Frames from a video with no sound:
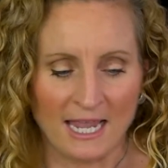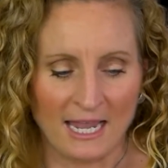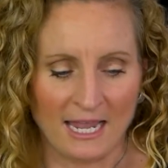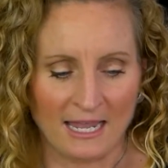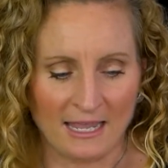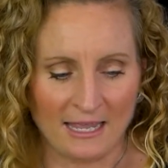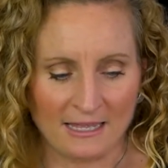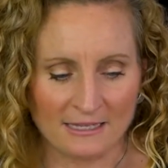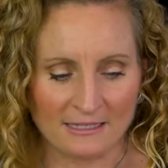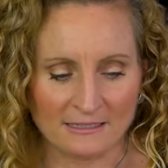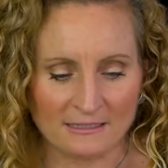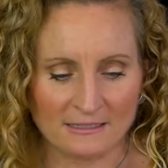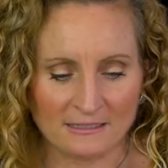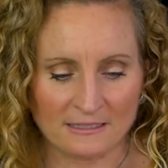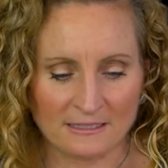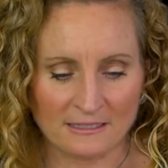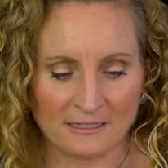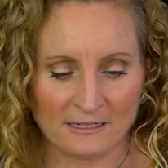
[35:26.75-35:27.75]

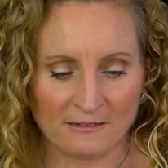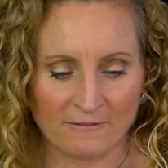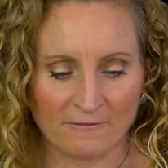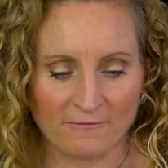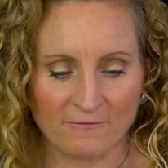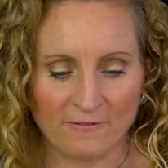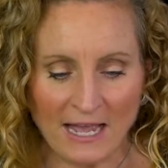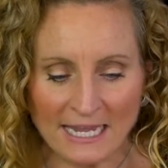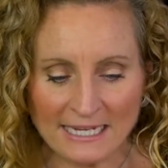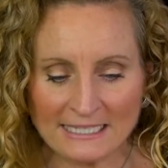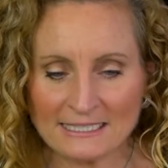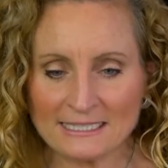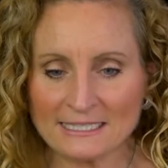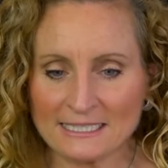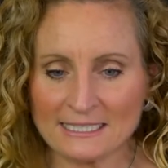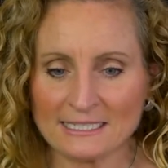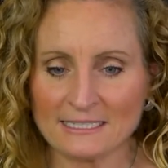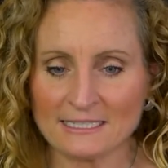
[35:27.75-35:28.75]
and
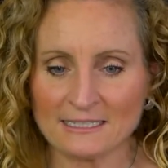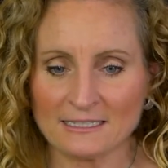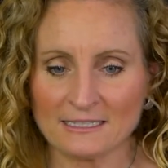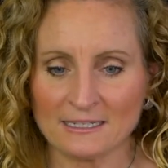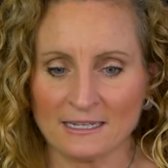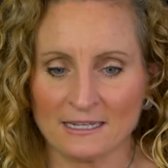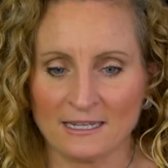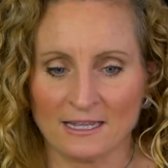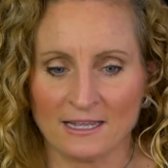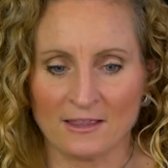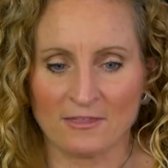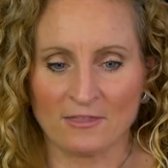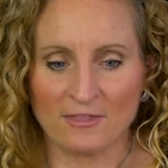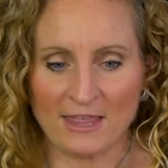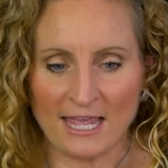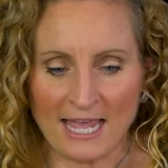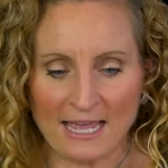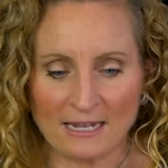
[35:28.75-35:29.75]
finding
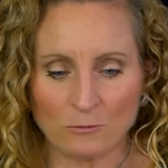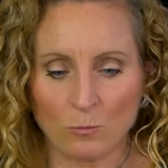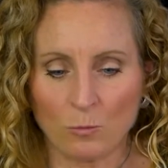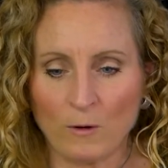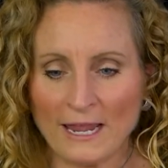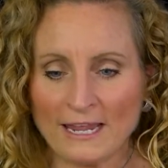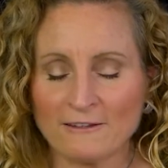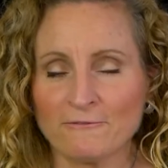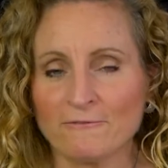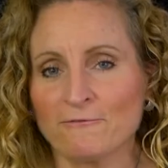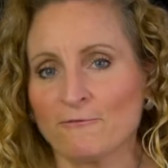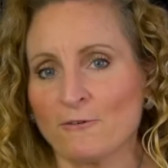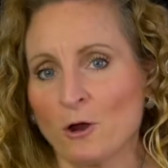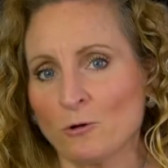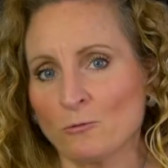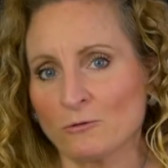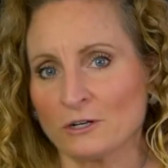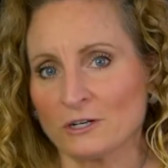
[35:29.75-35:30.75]
that way
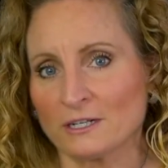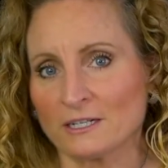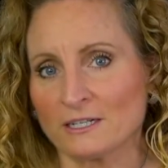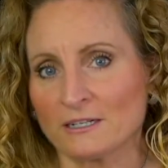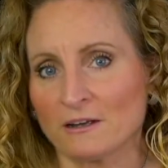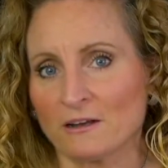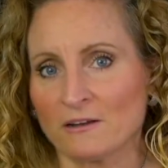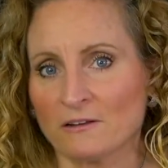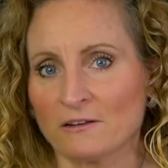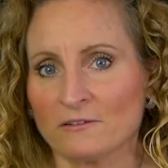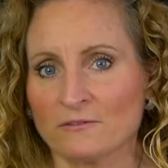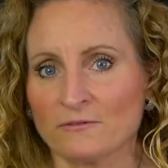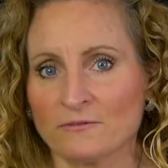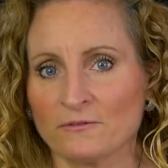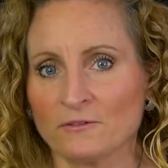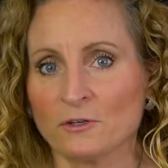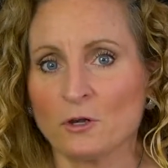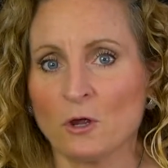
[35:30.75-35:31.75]
forward
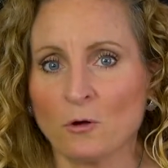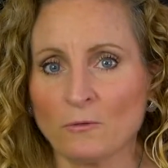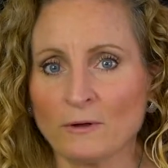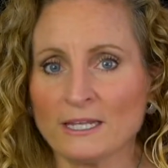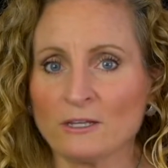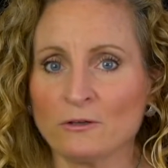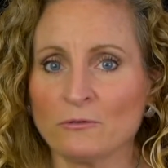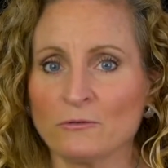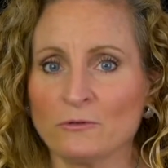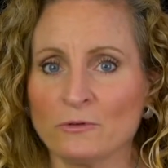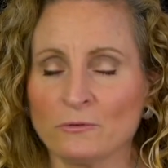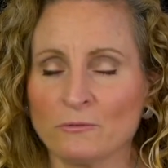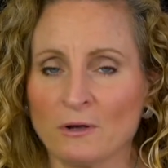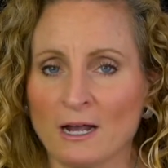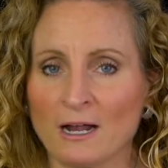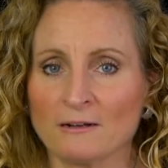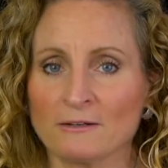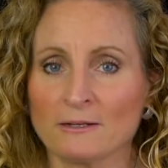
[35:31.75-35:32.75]
of knowing who
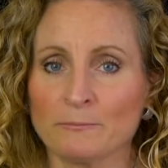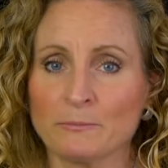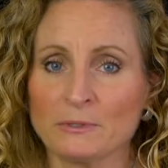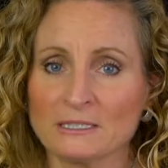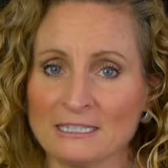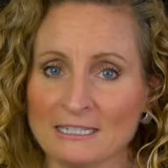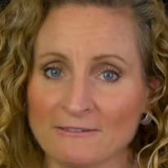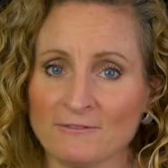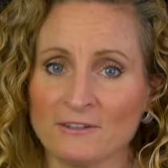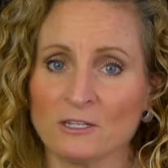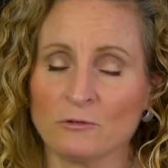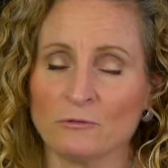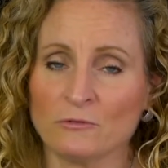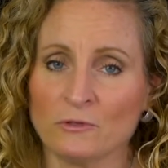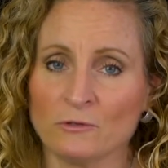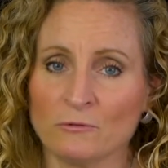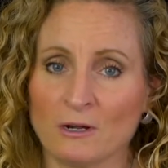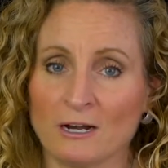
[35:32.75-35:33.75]
you are and believing
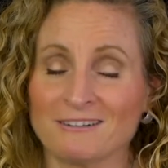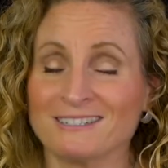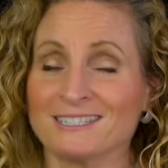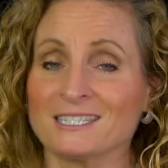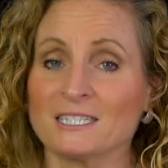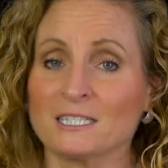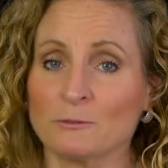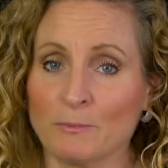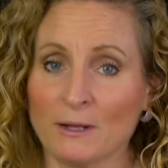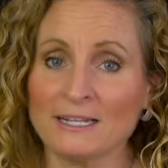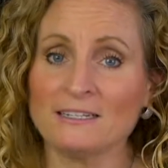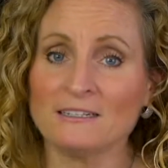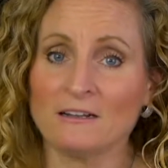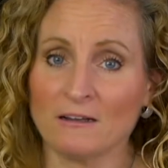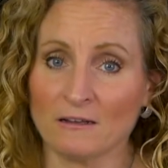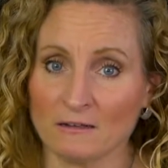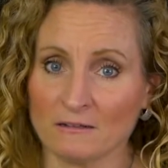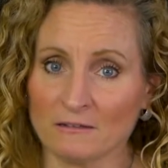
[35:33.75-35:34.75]
who you are in spite
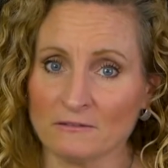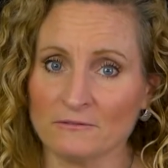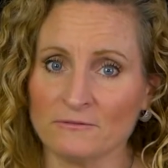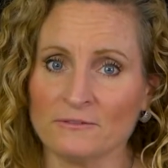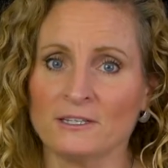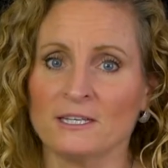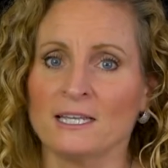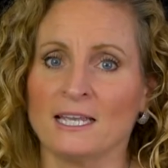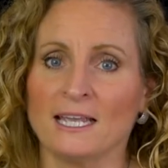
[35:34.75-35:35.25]
of